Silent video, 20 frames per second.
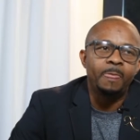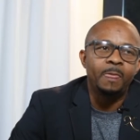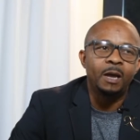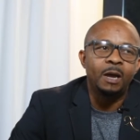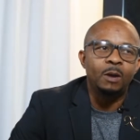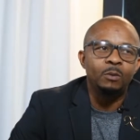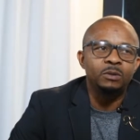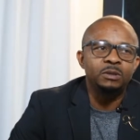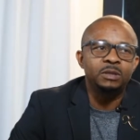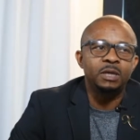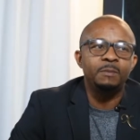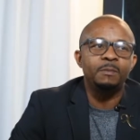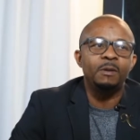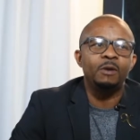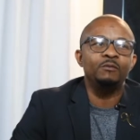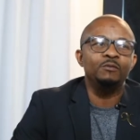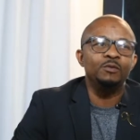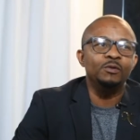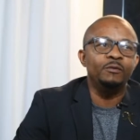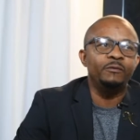I would say, my
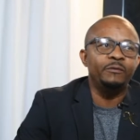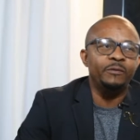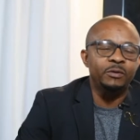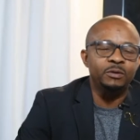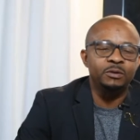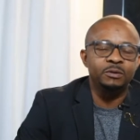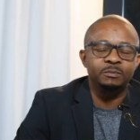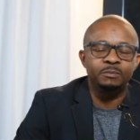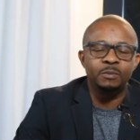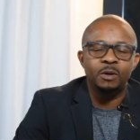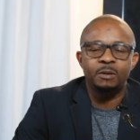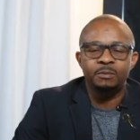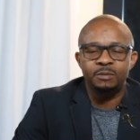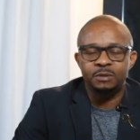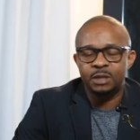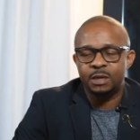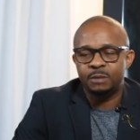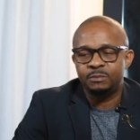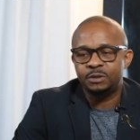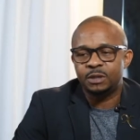real first
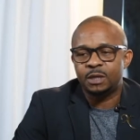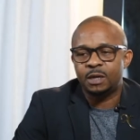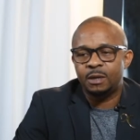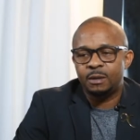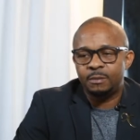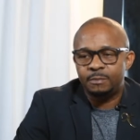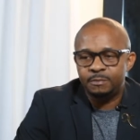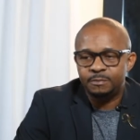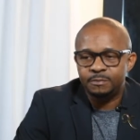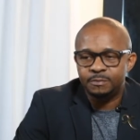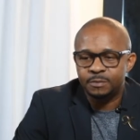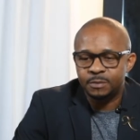barbershop job.